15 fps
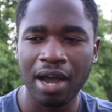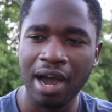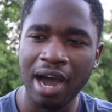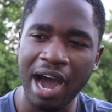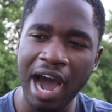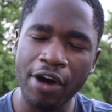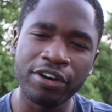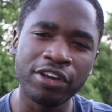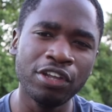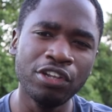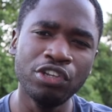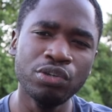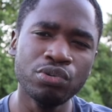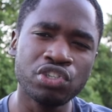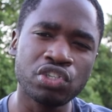How can
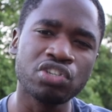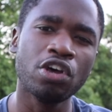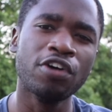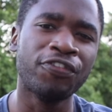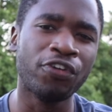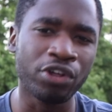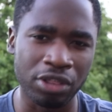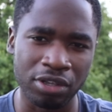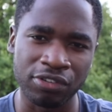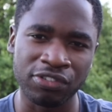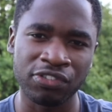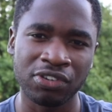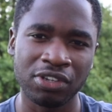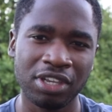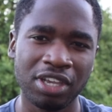you serve others
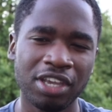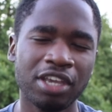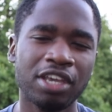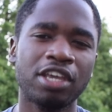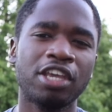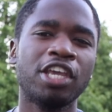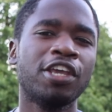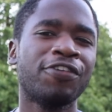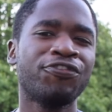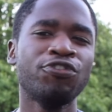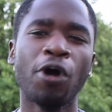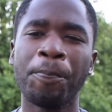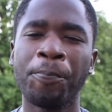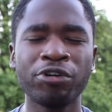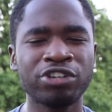if you
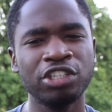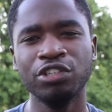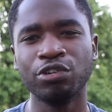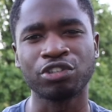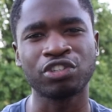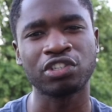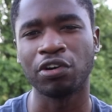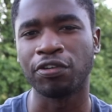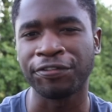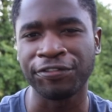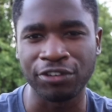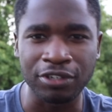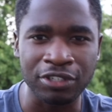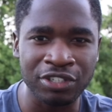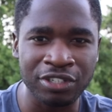are putting yourself
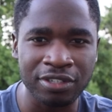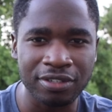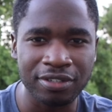first?